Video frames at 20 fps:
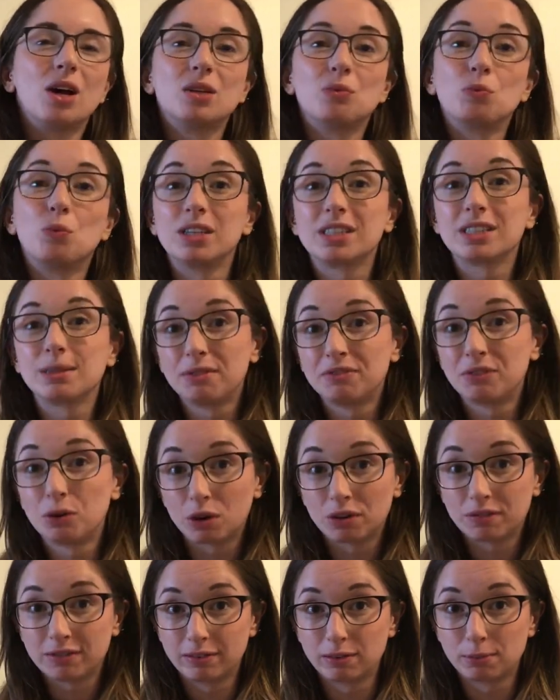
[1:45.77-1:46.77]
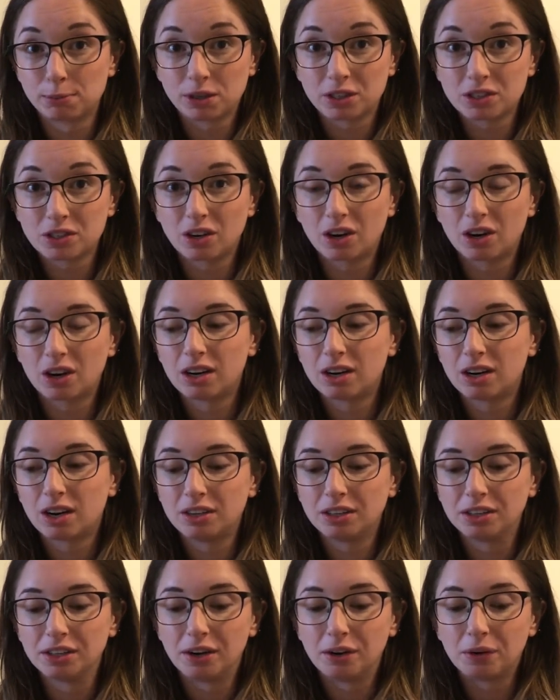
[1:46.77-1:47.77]
what some of your favorite books are.
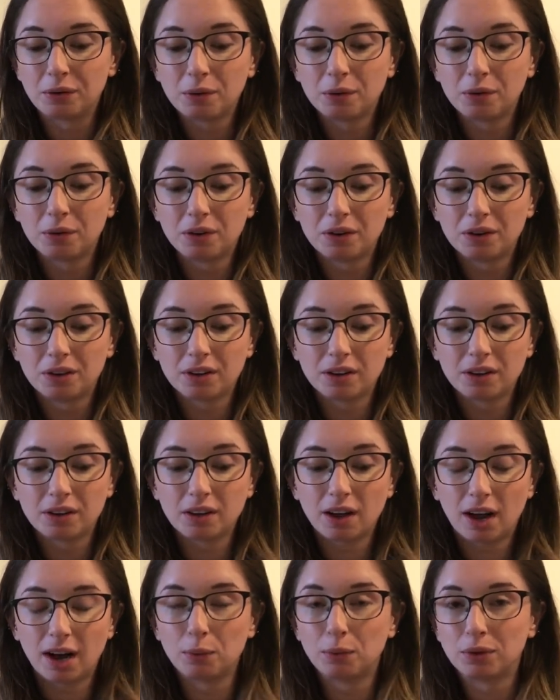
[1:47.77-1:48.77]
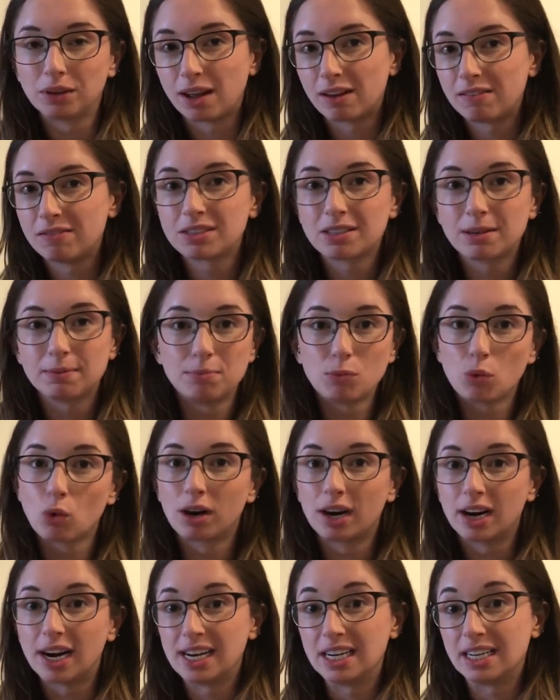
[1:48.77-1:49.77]
You know, I would love some
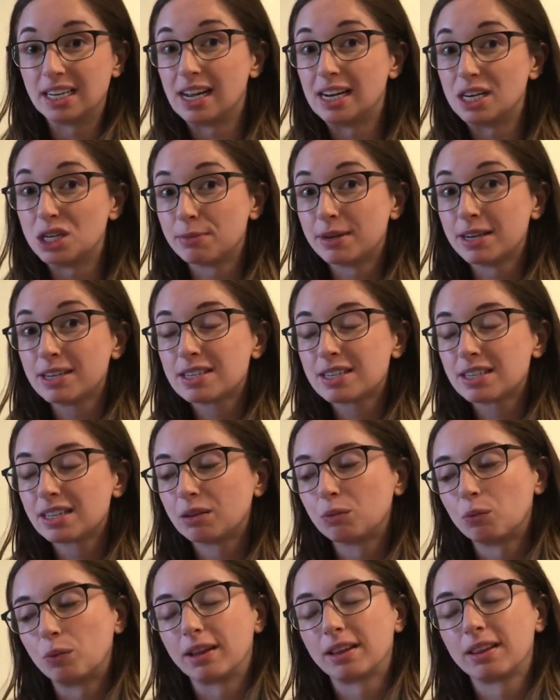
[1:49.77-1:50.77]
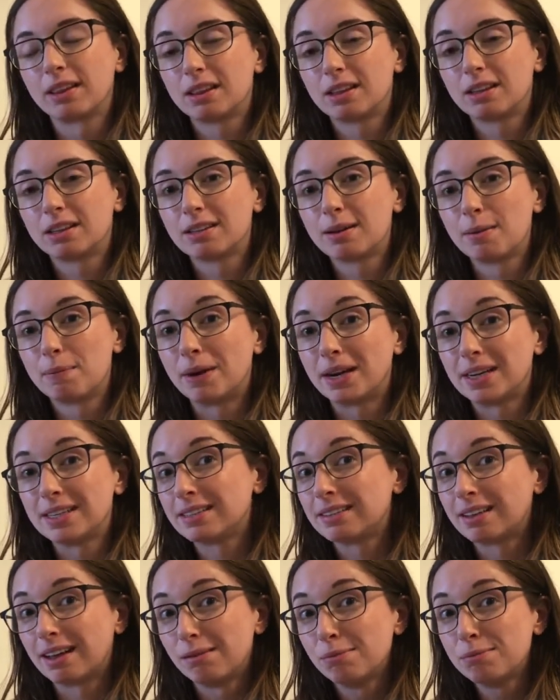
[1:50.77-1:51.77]
more engagement with my
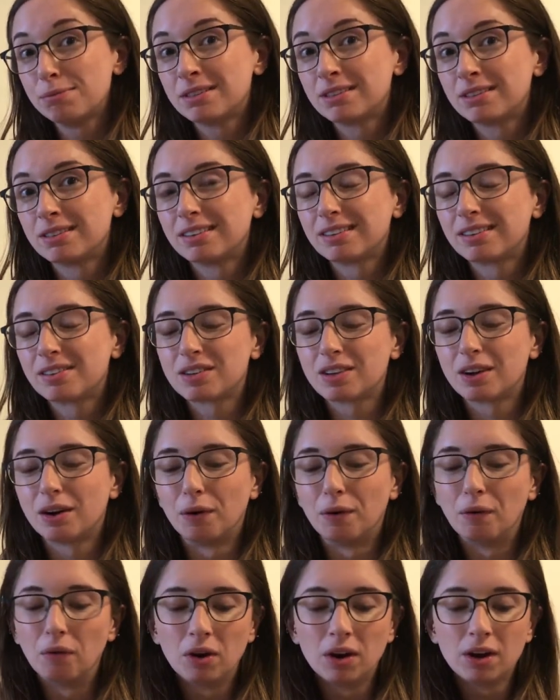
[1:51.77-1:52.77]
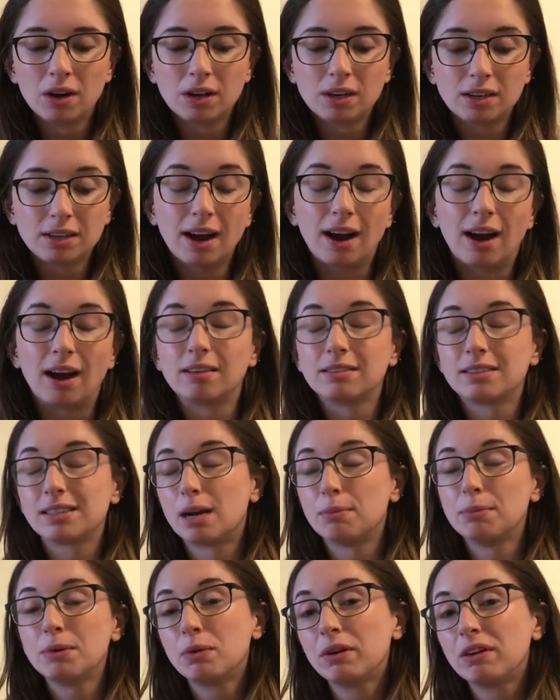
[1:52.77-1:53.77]
subs. So yeah,
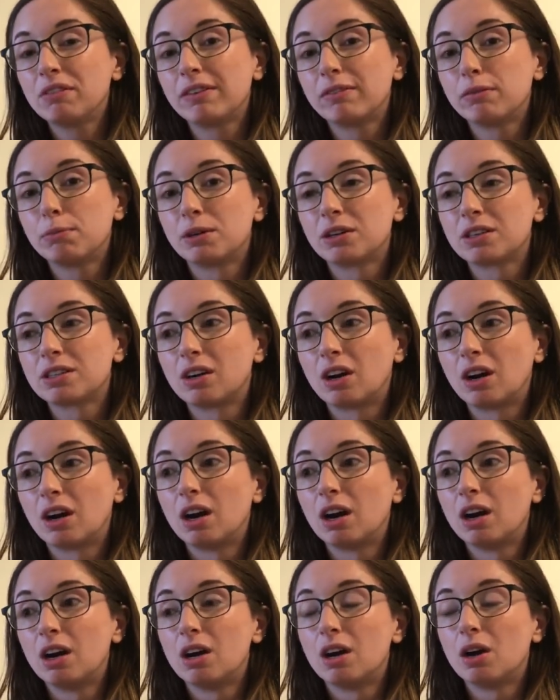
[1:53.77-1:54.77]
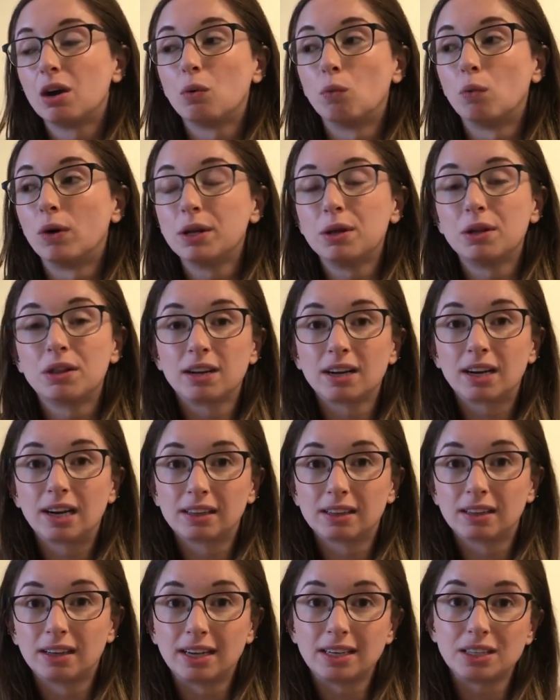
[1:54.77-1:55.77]
tell me what your favorite books are, what you think
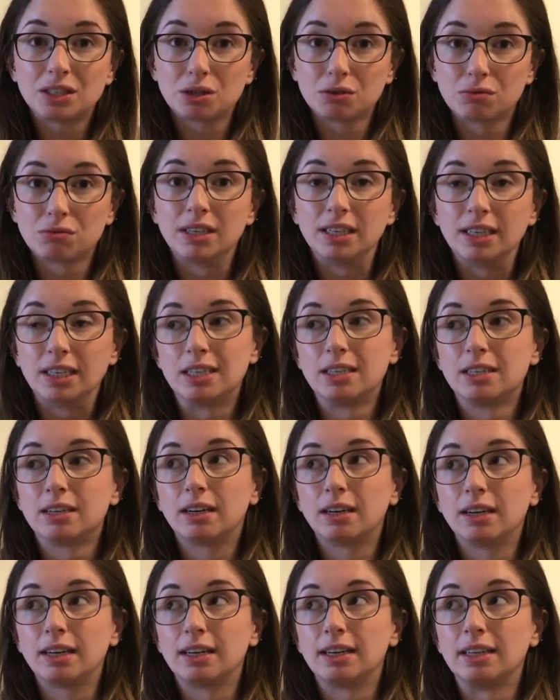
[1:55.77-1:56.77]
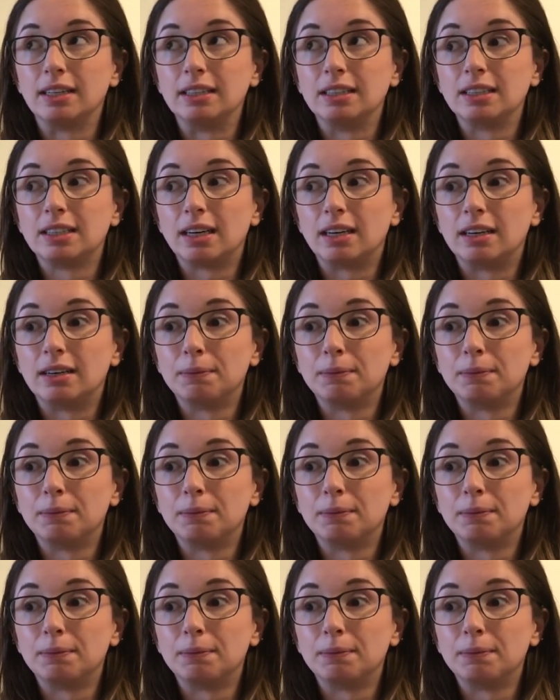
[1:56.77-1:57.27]
I'd like to read, and